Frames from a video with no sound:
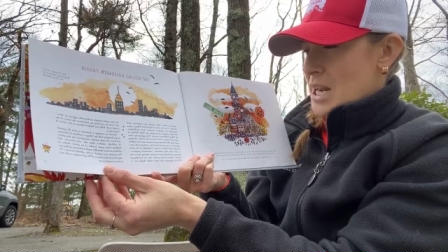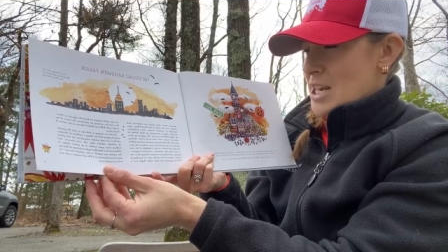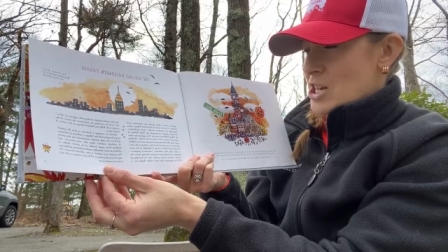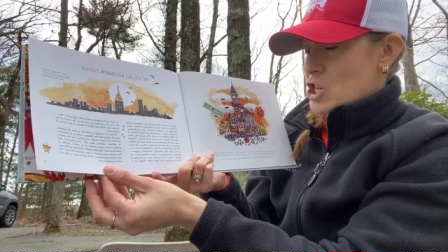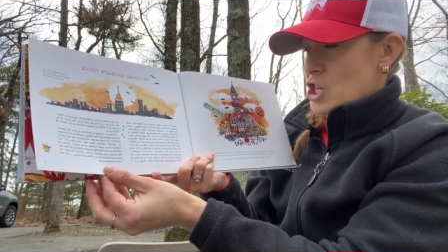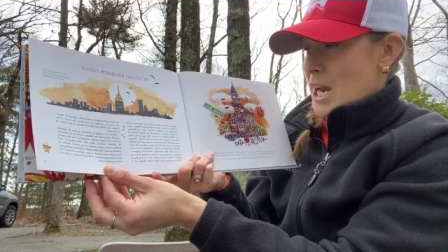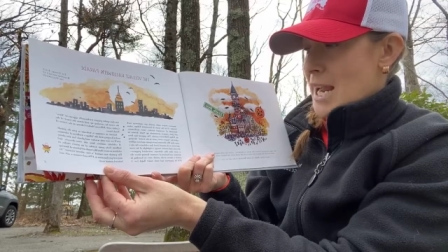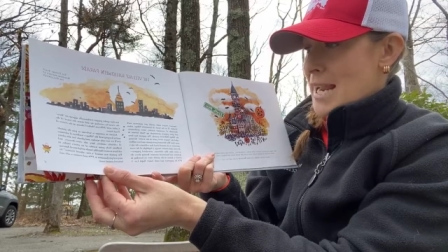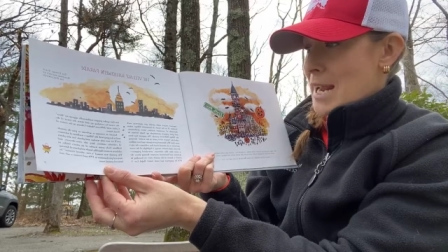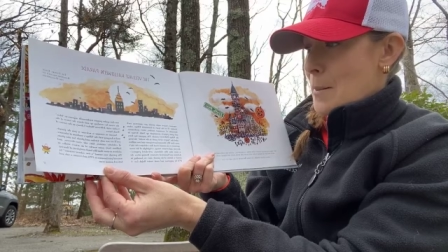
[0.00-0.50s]
and
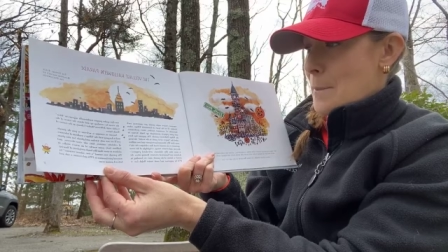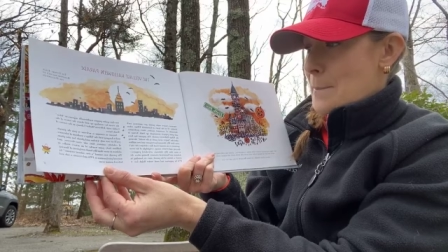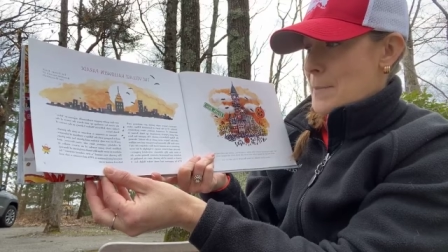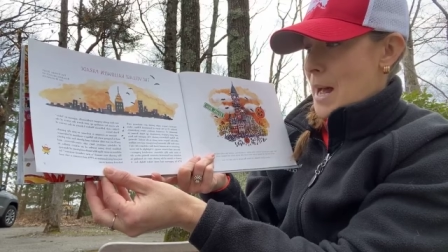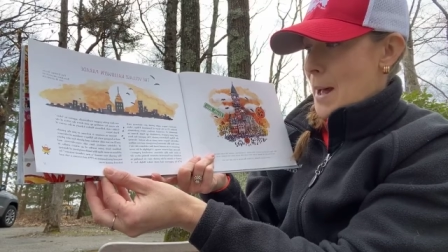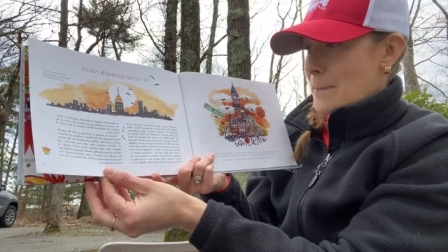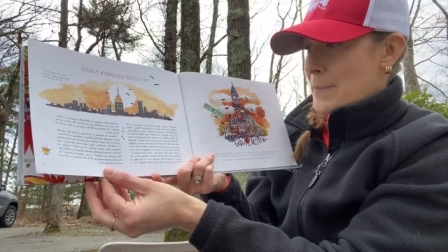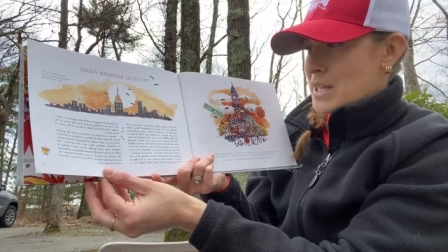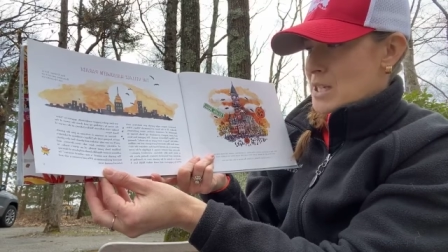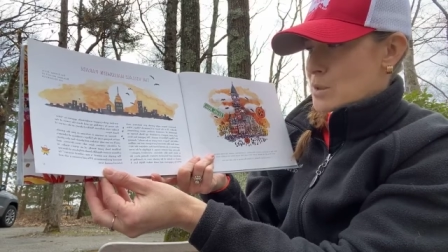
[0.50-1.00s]
giant
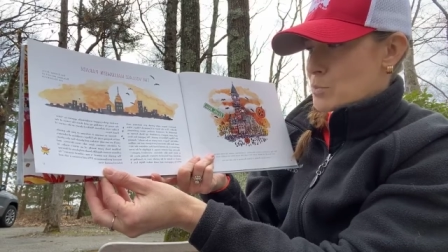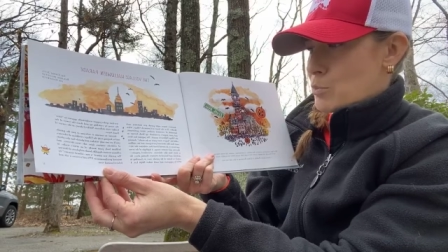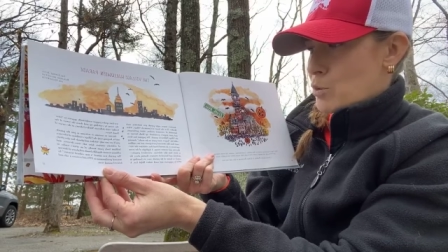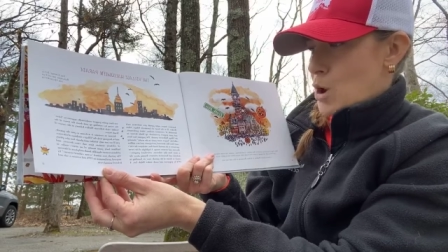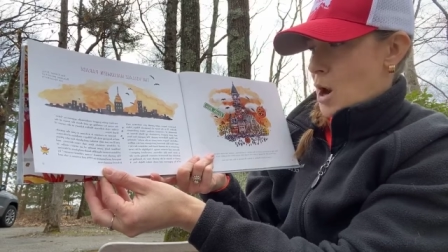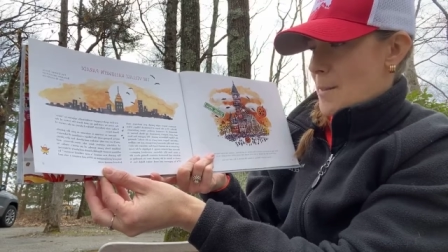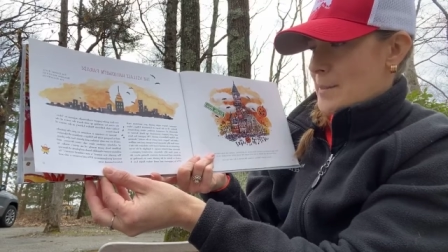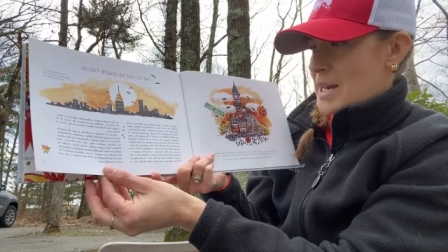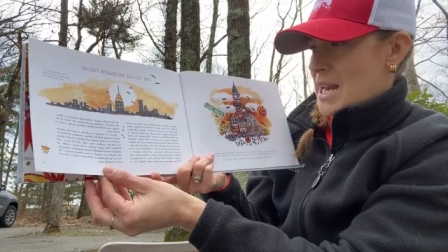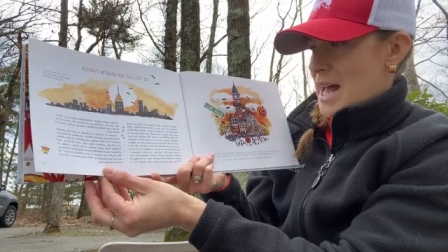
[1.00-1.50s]
puppets
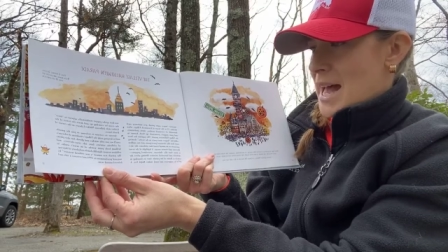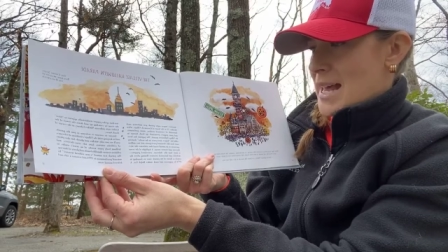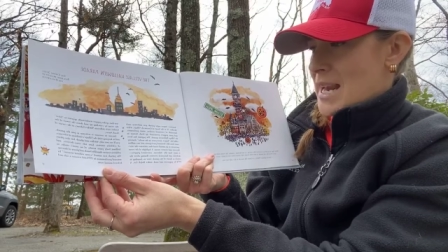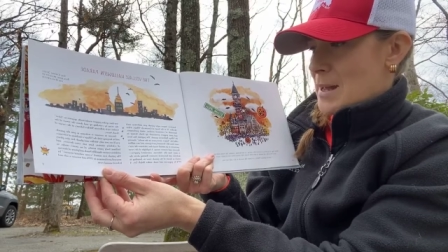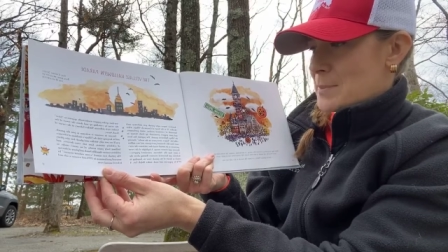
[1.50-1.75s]
promenade